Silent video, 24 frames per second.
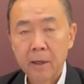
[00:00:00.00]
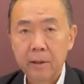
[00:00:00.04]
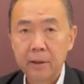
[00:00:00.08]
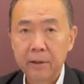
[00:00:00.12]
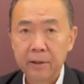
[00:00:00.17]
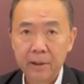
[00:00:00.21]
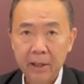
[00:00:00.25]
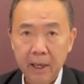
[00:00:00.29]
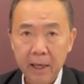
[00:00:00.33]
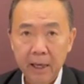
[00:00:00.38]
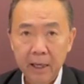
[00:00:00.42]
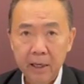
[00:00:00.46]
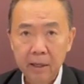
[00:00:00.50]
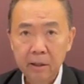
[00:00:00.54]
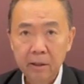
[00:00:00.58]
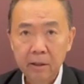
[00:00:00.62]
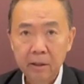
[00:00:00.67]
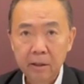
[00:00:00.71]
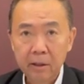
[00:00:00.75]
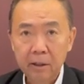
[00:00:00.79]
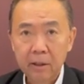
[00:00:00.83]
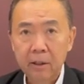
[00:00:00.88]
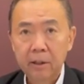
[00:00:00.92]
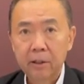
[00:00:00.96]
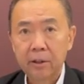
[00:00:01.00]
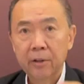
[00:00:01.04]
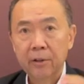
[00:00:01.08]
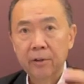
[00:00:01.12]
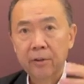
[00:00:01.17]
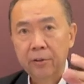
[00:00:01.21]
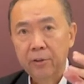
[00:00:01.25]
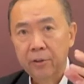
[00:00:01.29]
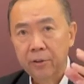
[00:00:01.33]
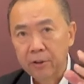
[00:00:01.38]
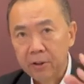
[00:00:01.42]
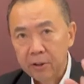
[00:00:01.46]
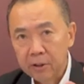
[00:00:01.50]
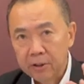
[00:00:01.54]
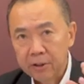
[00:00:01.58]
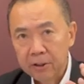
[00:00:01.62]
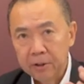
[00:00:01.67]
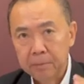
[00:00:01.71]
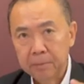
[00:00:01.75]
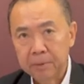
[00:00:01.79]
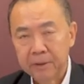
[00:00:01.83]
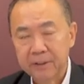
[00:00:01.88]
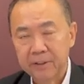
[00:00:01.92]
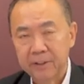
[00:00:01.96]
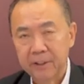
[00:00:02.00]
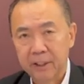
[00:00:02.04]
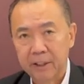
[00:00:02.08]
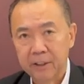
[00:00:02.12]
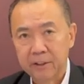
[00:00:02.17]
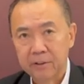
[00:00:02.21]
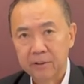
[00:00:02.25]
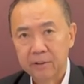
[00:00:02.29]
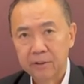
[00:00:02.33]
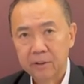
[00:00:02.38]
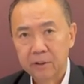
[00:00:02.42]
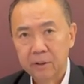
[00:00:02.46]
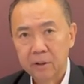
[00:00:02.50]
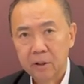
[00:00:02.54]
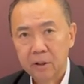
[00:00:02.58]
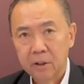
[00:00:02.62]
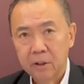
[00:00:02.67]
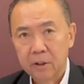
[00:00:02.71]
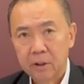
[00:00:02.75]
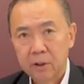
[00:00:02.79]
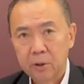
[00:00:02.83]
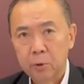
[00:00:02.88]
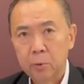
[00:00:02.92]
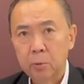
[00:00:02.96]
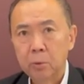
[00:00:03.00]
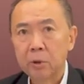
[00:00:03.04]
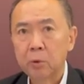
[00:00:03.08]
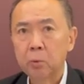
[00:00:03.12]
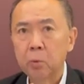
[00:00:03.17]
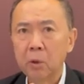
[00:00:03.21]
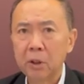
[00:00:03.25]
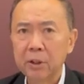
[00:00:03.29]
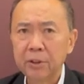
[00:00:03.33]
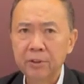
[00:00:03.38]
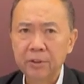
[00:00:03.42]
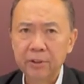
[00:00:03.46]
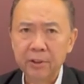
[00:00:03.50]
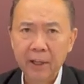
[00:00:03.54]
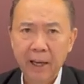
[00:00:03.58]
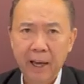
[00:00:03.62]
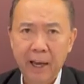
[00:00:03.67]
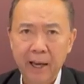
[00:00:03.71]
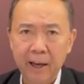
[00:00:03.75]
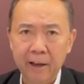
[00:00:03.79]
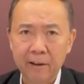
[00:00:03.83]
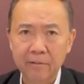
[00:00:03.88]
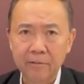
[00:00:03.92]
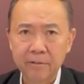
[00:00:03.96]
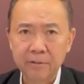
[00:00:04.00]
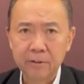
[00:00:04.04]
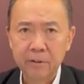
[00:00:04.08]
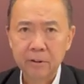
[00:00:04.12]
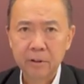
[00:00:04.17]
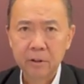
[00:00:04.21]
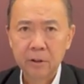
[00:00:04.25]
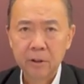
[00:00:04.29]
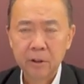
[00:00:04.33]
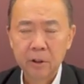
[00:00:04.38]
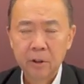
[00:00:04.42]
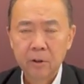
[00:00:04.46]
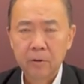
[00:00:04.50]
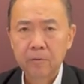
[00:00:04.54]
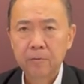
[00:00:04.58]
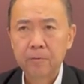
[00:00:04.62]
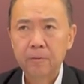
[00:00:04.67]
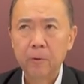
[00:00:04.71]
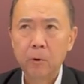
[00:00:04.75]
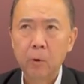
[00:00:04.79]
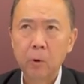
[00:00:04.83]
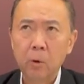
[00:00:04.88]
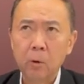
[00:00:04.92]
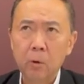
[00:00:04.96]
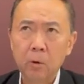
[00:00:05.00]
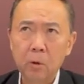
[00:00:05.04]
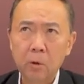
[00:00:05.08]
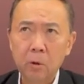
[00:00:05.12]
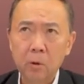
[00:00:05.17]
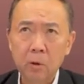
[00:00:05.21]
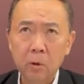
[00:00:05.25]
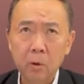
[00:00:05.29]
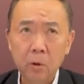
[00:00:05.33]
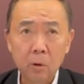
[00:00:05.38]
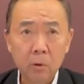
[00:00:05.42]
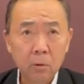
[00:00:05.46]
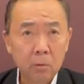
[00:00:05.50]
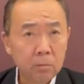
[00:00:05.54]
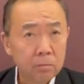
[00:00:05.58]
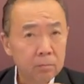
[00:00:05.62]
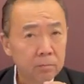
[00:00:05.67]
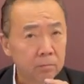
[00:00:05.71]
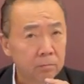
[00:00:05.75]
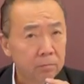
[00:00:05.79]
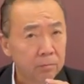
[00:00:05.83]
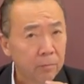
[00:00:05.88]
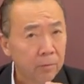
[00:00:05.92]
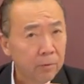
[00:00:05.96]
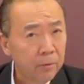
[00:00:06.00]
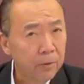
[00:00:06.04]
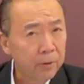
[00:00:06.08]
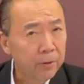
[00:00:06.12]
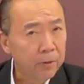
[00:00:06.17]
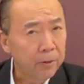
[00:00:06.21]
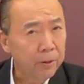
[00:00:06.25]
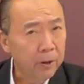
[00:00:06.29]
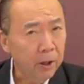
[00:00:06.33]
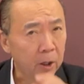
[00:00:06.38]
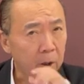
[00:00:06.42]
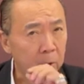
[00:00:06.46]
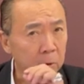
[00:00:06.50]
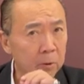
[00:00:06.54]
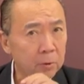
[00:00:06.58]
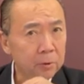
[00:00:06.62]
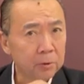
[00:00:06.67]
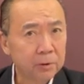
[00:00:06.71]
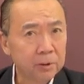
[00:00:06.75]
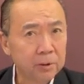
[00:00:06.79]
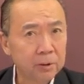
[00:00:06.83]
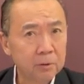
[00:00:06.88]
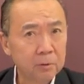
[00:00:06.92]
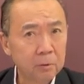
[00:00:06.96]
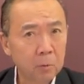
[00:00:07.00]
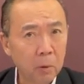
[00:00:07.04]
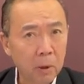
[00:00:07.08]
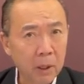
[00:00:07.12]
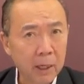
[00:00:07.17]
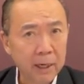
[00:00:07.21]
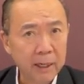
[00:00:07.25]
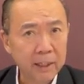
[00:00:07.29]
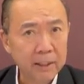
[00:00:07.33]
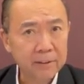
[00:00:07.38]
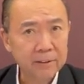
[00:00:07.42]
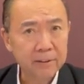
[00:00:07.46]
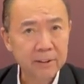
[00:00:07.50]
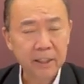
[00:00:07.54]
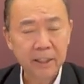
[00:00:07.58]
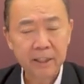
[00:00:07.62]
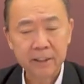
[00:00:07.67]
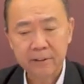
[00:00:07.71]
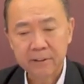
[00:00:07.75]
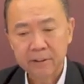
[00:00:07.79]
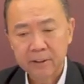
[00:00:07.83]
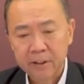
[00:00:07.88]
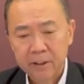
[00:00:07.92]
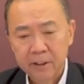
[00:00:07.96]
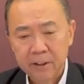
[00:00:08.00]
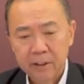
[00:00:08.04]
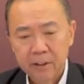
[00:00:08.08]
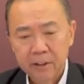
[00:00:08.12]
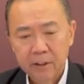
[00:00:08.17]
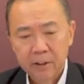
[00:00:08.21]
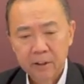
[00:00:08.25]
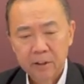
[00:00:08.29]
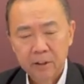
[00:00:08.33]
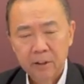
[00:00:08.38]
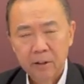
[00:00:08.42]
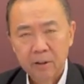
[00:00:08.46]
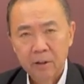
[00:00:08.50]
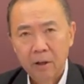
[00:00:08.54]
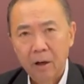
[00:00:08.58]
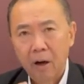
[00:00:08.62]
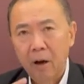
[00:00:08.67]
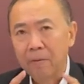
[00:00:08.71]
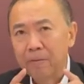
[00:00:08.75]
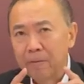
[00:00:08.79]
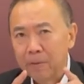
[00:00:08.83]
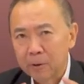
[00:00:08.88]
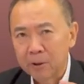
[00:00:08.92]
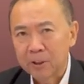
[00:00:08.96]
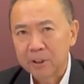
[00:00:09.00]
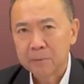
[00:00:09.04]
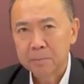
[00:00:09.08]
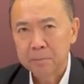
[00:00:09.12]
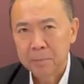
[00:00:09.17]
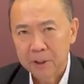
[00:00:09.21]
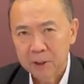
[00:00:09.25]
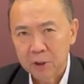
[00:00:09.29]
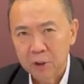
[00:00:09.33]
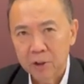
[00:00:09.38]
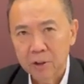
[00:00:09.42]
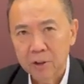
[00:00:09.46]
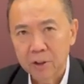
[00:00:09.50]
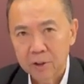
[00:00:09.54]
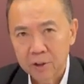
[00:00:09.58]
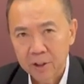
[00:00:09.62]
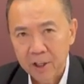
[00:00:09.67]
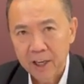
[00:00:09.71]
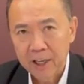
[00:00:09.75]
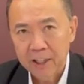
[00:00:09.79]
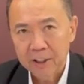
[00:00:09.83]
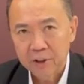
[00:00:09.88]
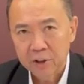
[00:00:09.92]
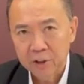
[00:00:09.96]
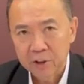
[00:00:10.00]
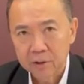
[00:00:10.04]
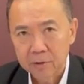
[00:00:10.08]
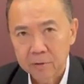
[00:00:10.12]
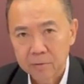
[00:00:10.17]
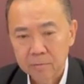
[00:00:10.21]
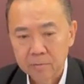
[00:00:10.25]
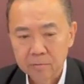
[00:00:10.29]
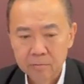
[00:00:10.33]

Then 30% you would want to have for those wines that are for a special occasion.